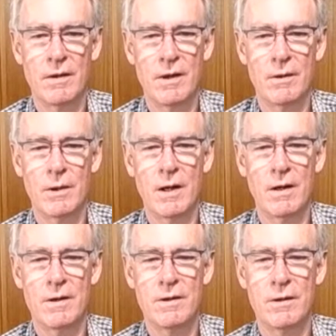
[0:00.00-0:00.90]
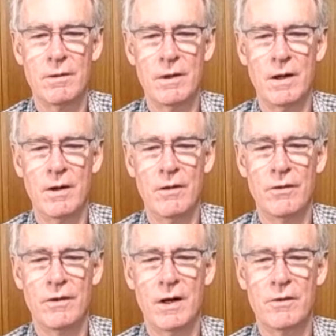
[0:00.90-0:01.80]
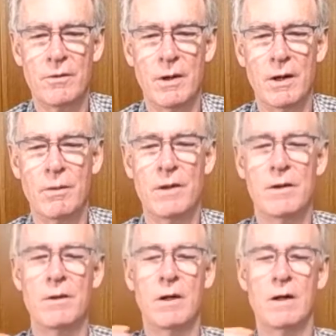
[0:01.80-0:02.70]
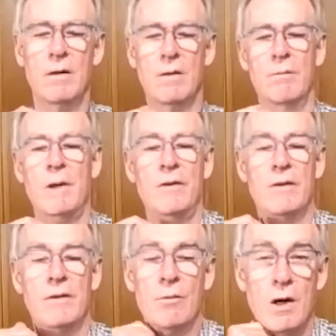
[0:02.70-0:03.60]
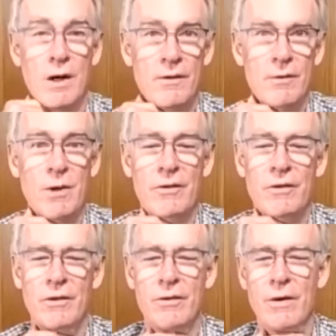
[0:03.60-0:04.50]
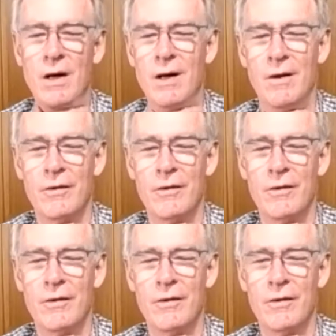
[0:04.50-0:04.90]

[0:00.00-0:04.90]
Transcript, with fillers: thing we're going to do is next week we're doing best wines of Western Australia.